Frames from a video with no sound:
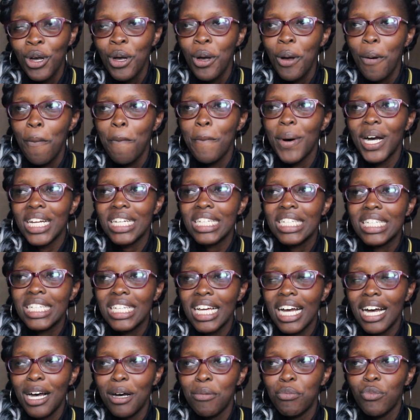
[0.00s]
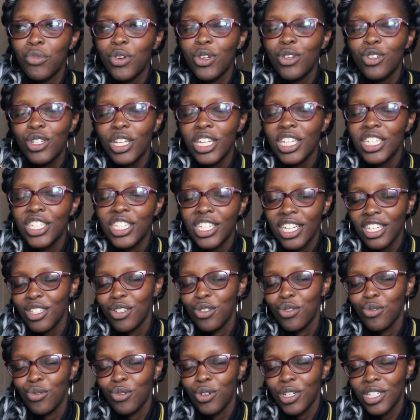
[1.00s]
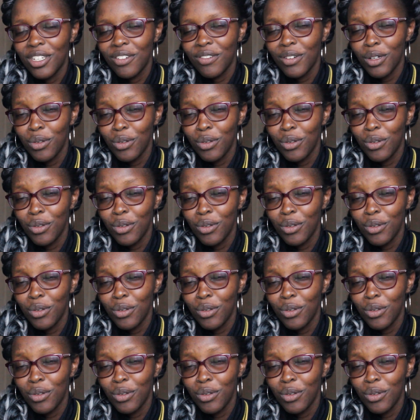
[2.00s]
but we usually just do whatever